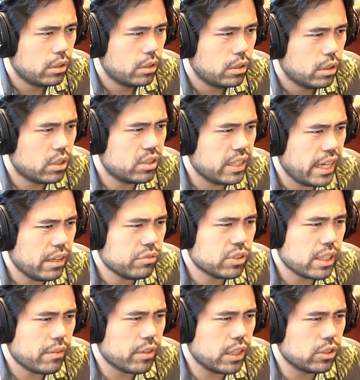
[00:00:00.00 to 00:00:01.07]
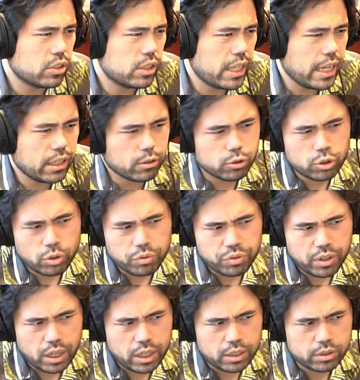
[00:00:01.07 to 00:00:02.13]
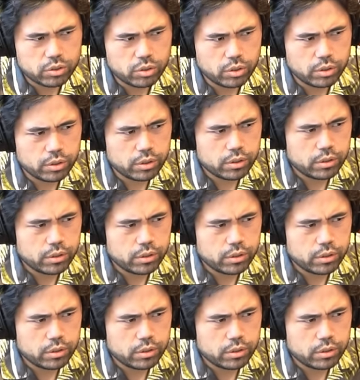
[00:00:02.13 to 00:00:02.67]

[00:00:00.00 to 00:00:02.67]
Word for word: because knight f7 I just take and there's no fossil